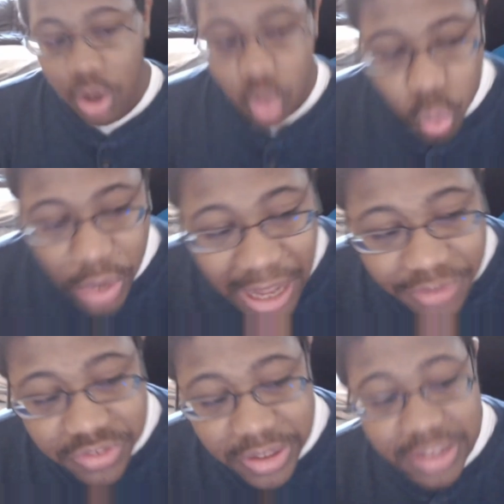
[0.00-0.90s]
we have
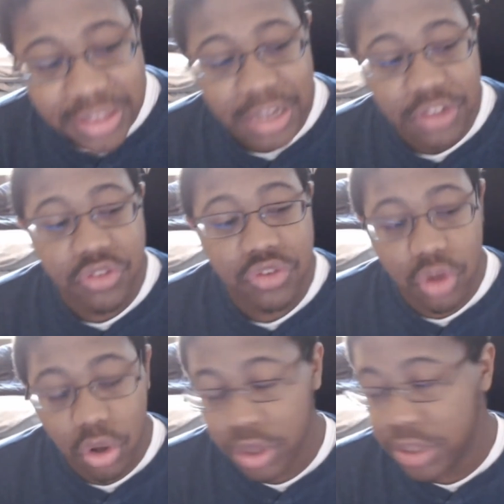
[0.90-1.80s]
seen things
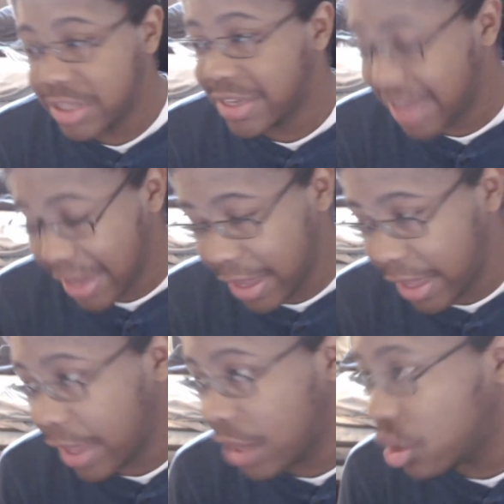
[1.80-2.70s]
slowly
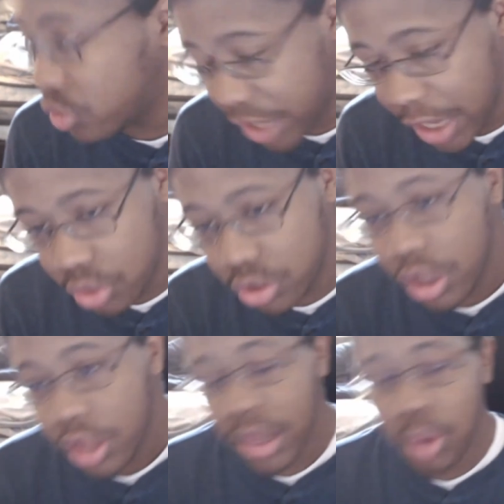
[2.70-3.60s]
decay and go down.
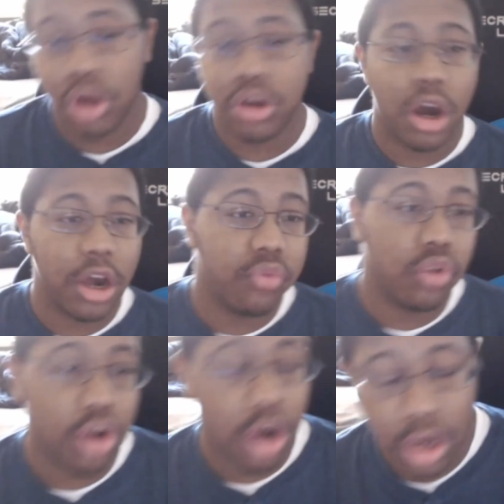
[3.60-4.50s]
Now, we're ta- if we're
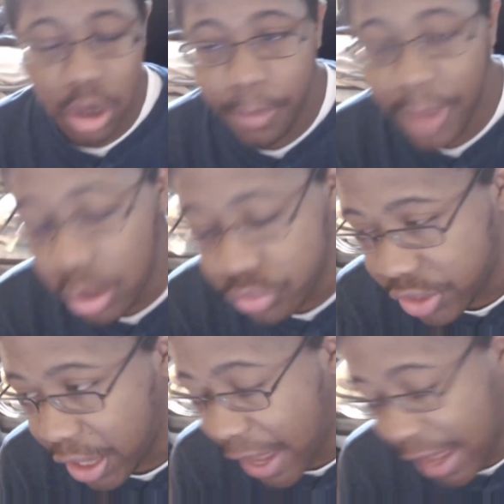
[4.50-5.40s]
talking about
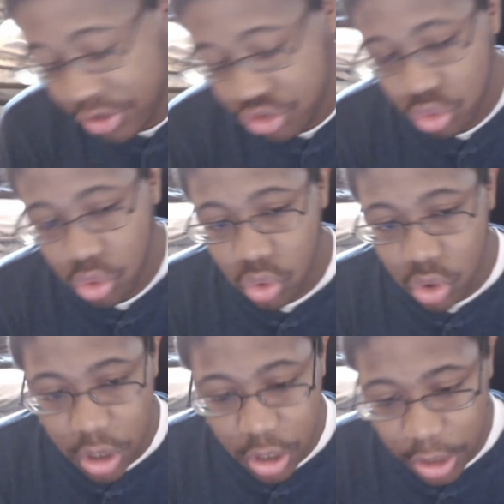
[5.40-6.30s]
the actual
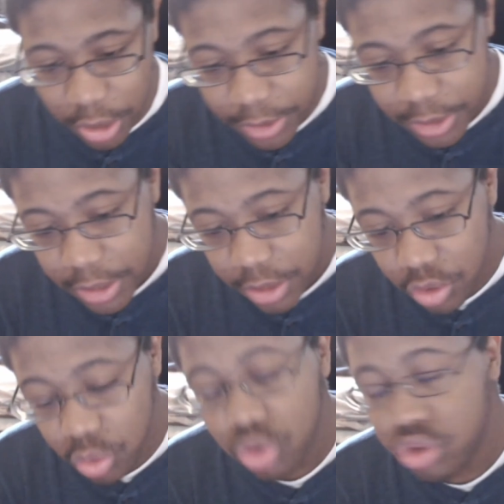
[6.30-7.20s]
uh,
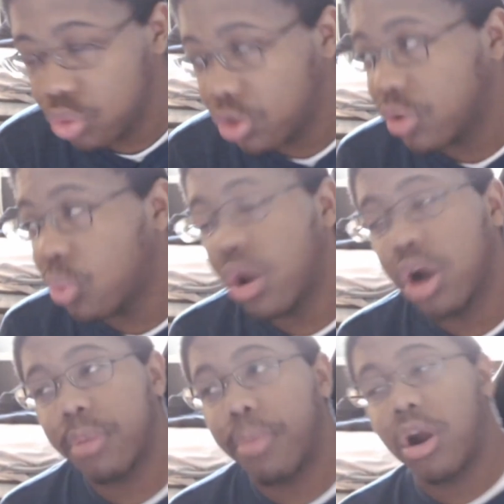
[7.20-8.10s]
the, the
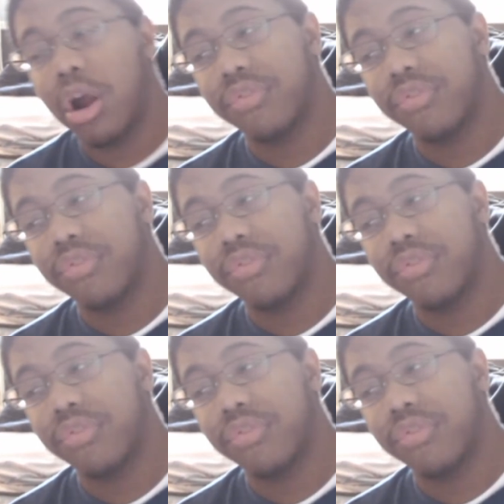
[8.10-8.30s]
the part of